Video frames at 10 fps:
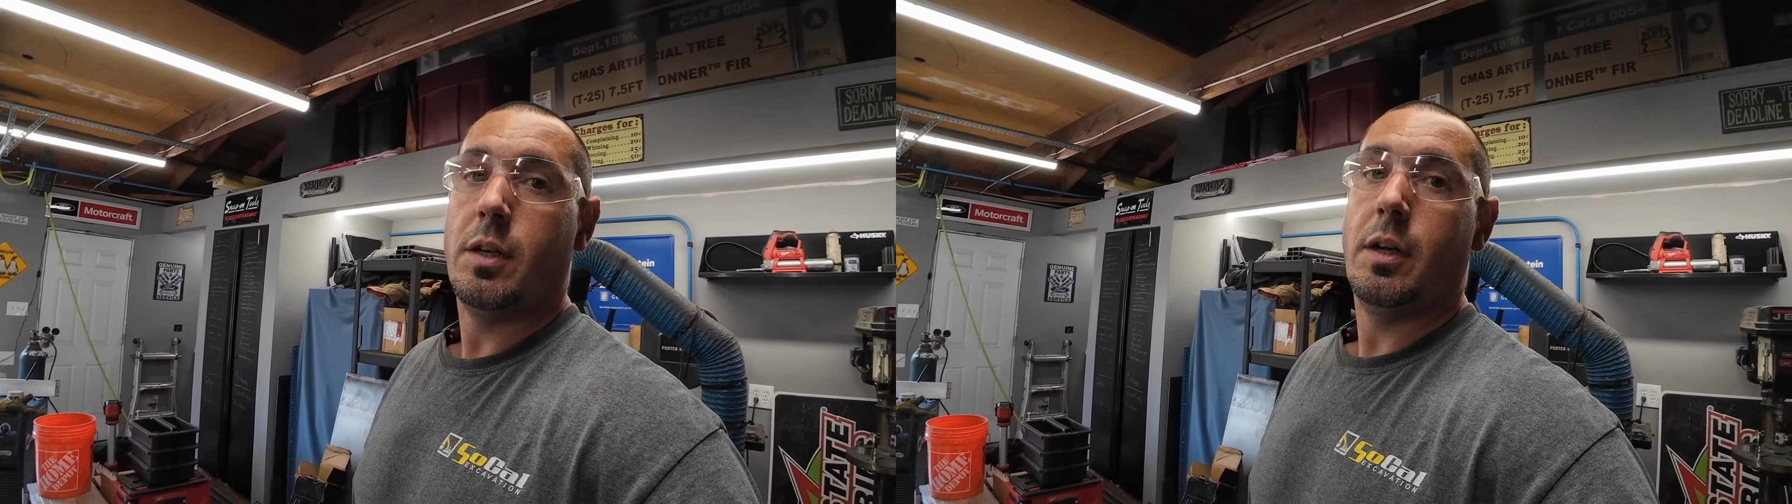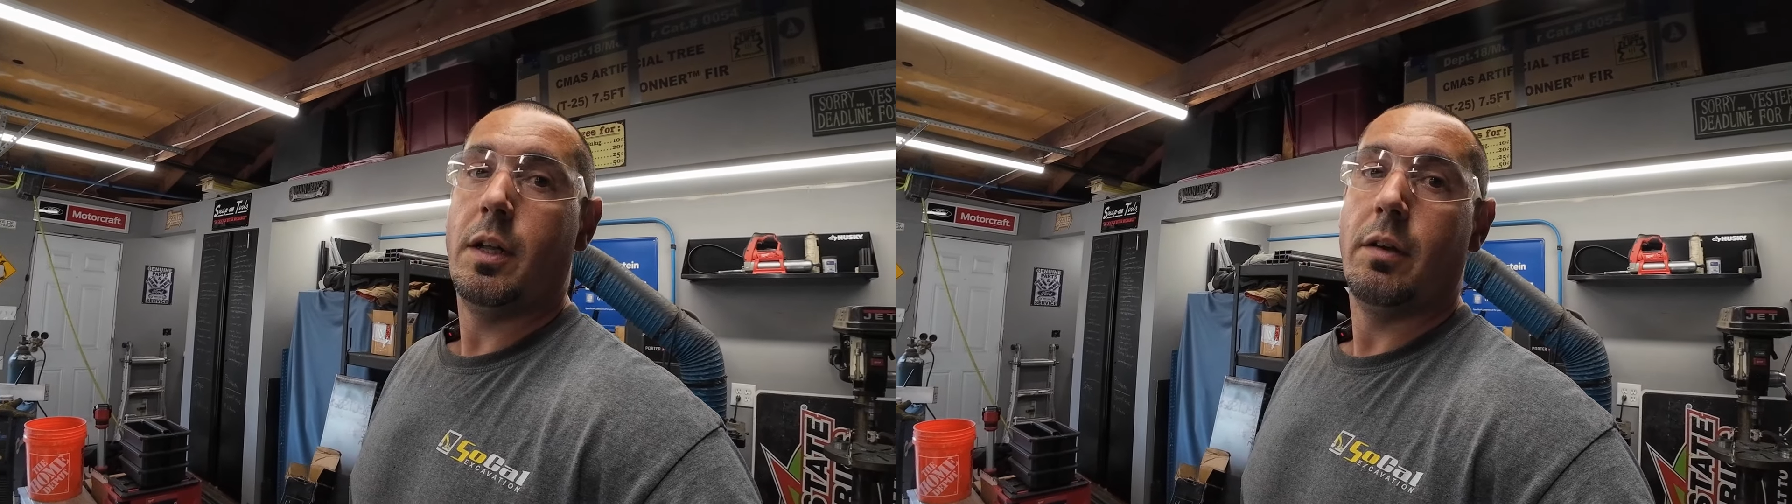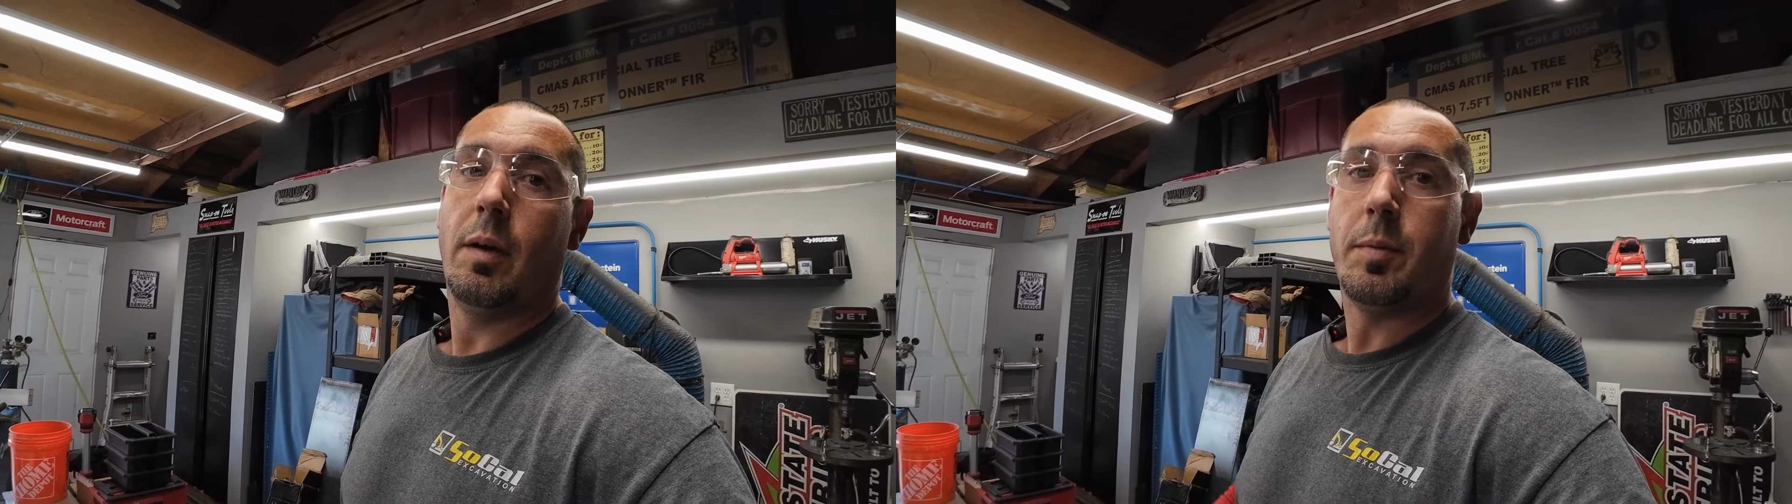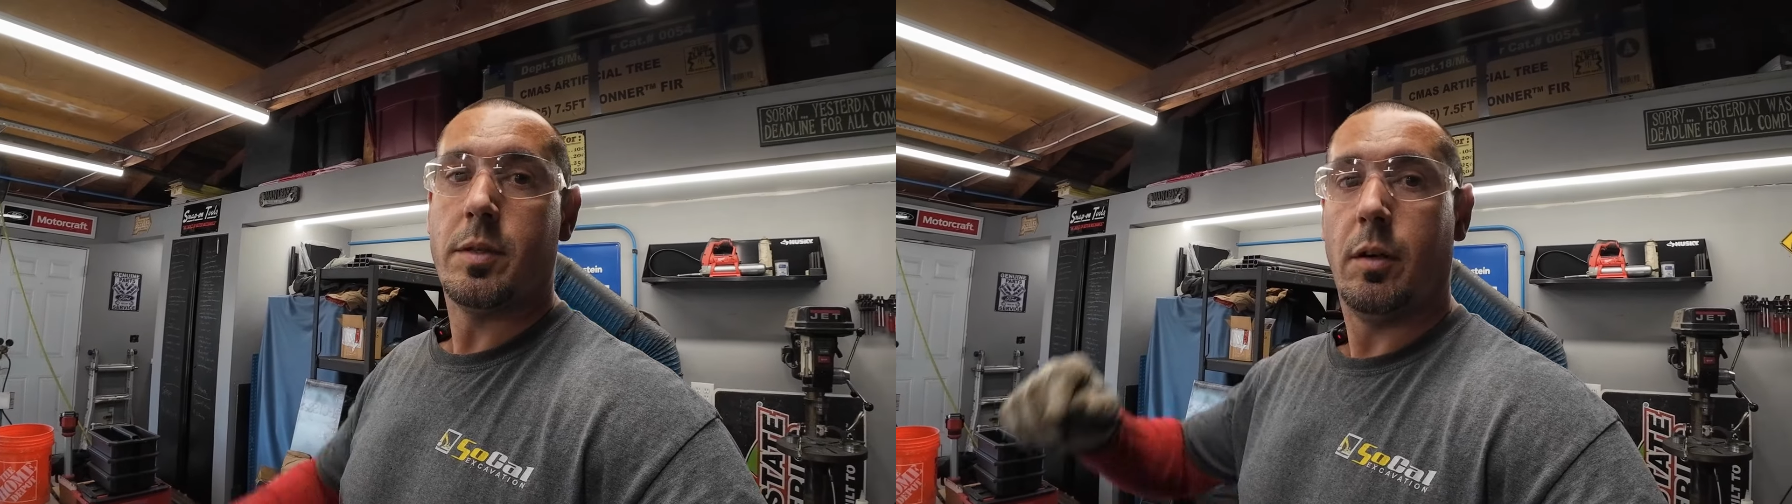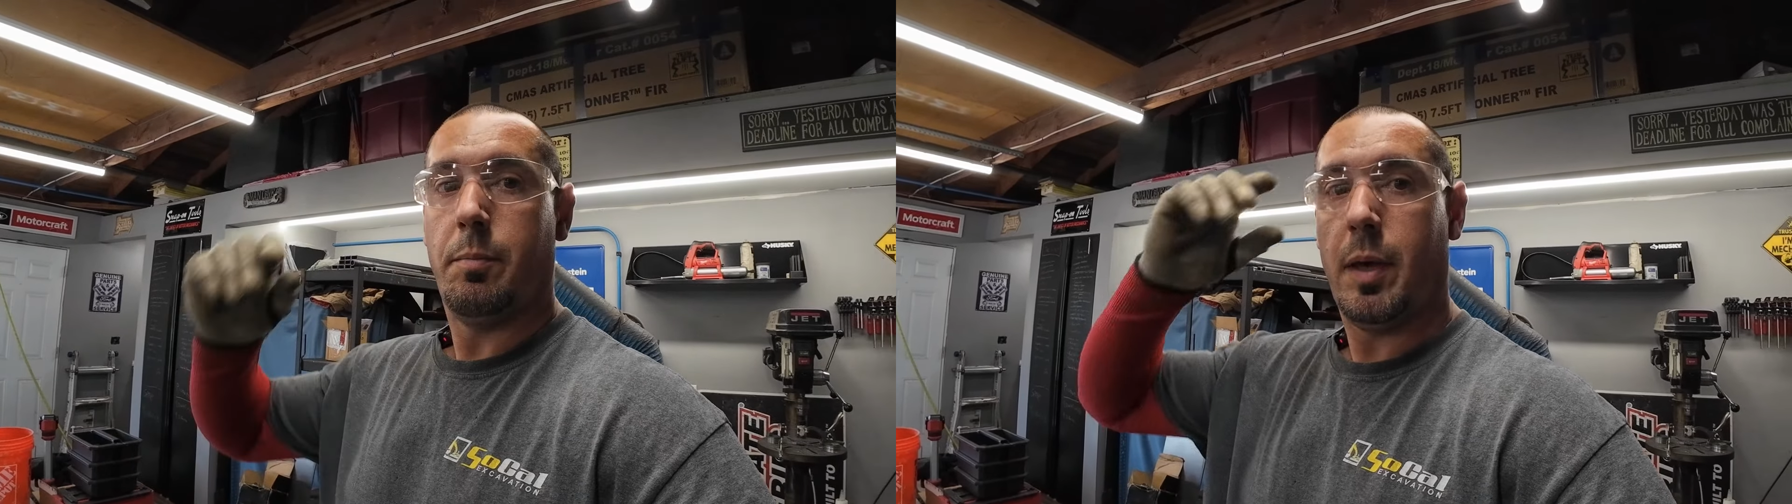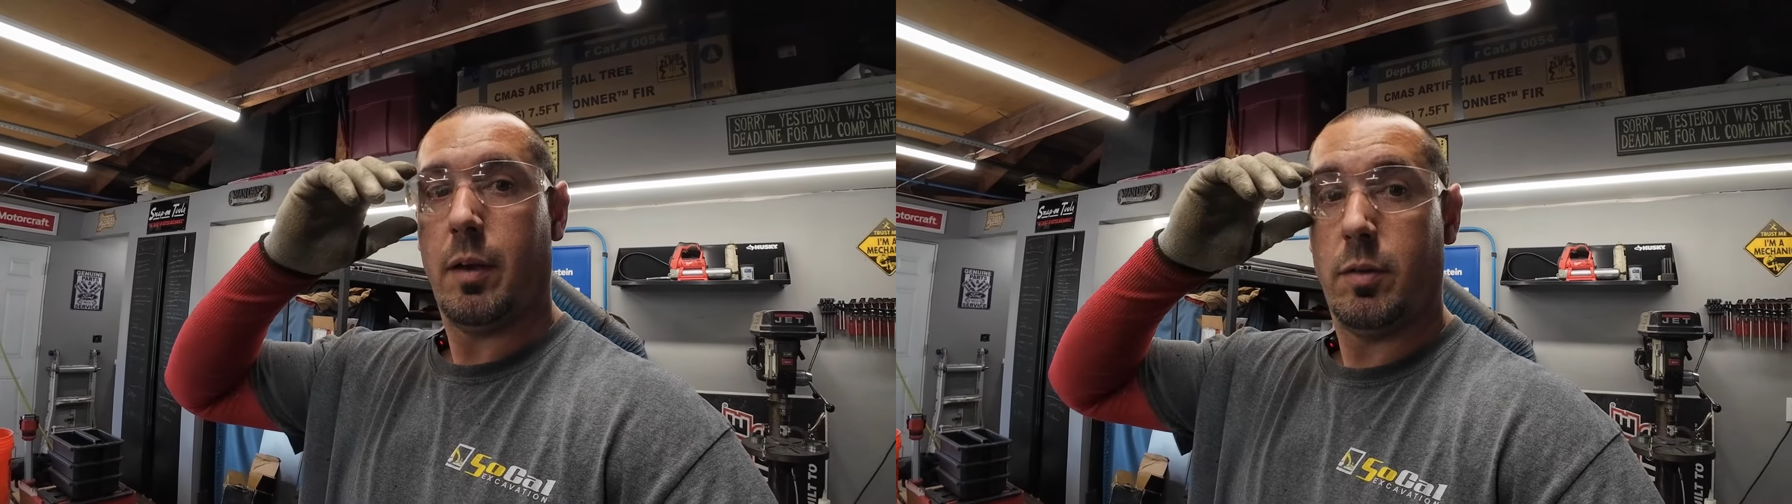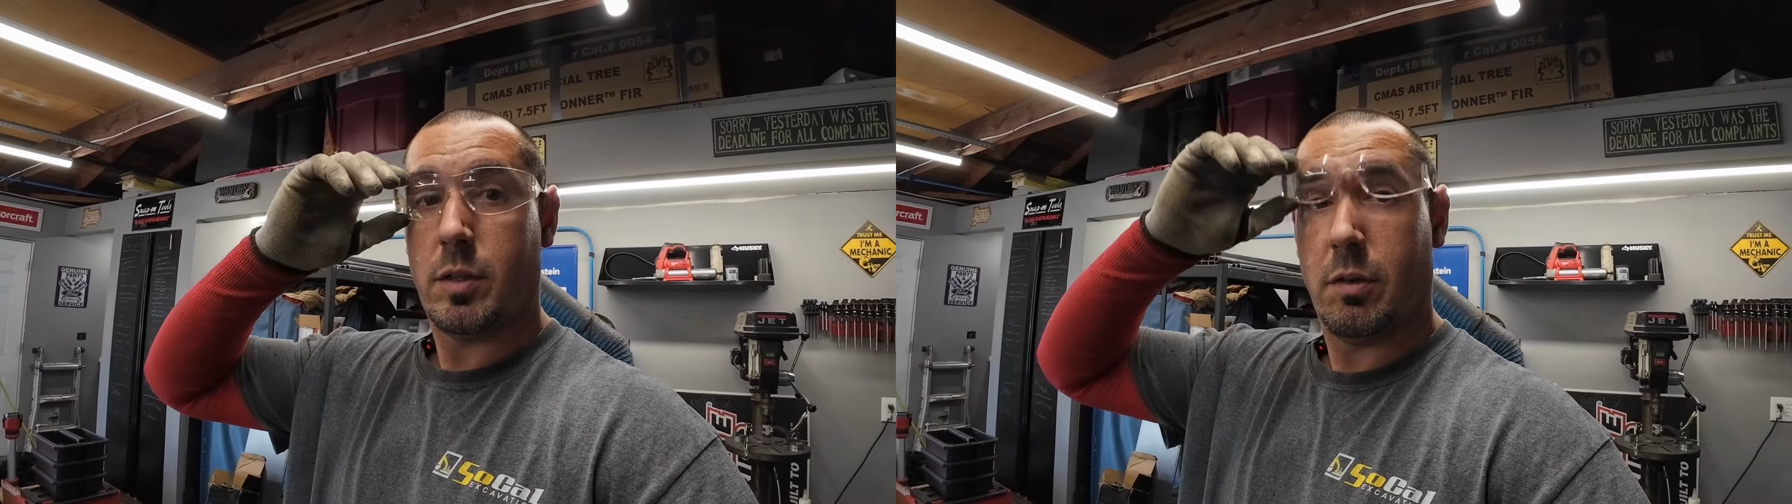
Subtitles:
another episode of Penguin's